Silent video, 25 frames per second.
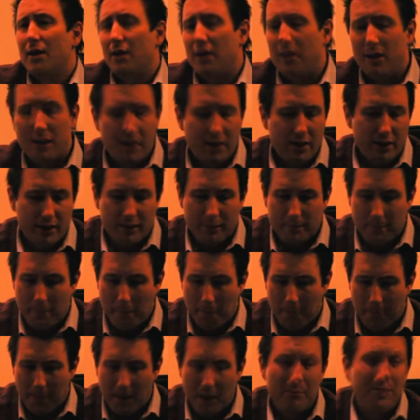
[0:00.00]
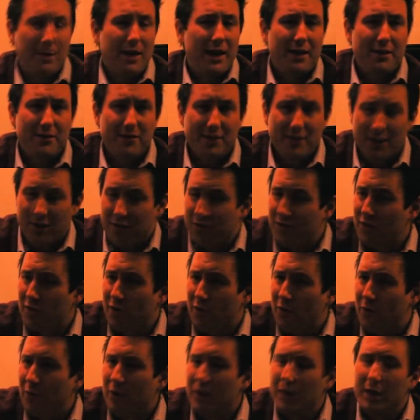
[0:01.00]
Um, I'm an
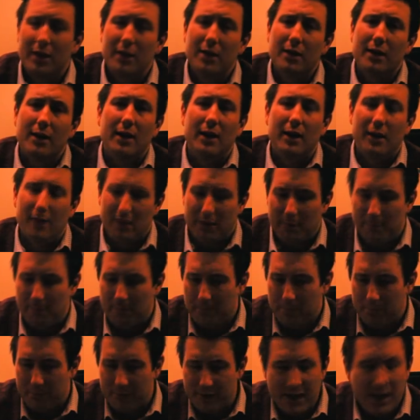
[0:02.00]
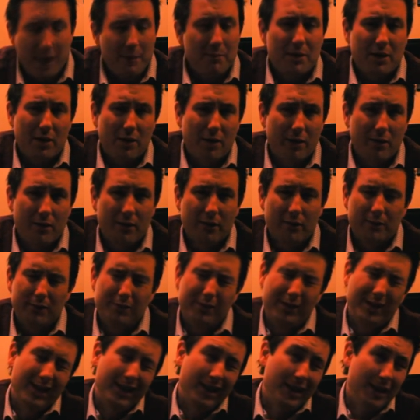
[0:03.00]
NCSO. Um, damn near.
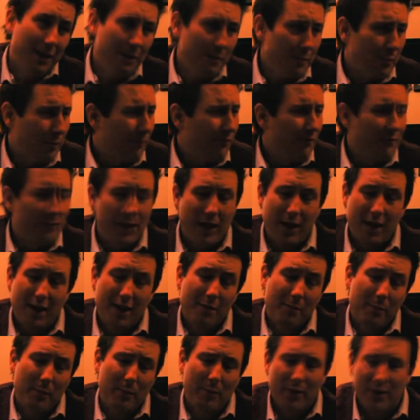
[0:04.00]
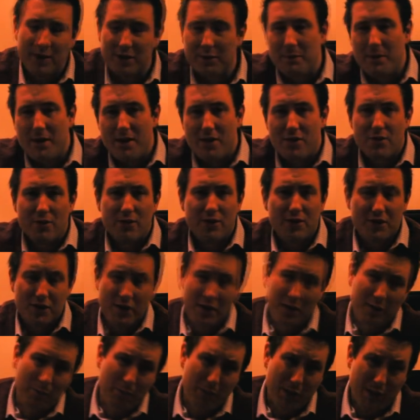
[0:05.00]
Well, I am. I am a project manager, just
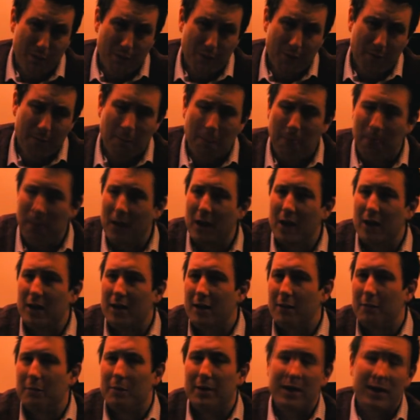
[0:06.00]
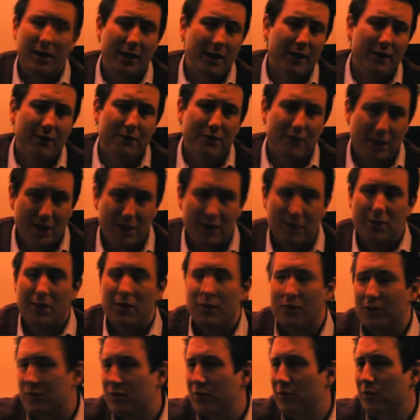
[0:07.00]
not on paper. Uh, but I have done
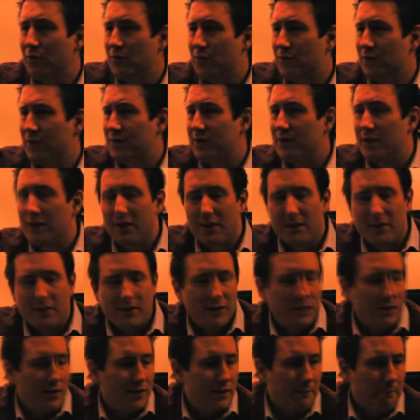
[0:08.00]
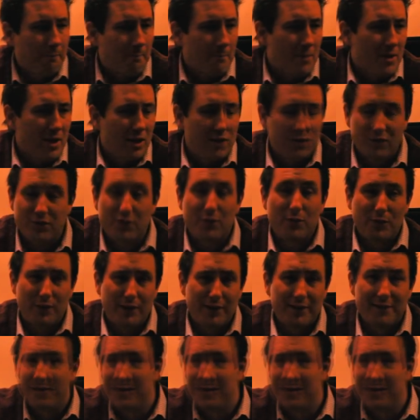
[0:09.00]
all the schools, uh, the schooling.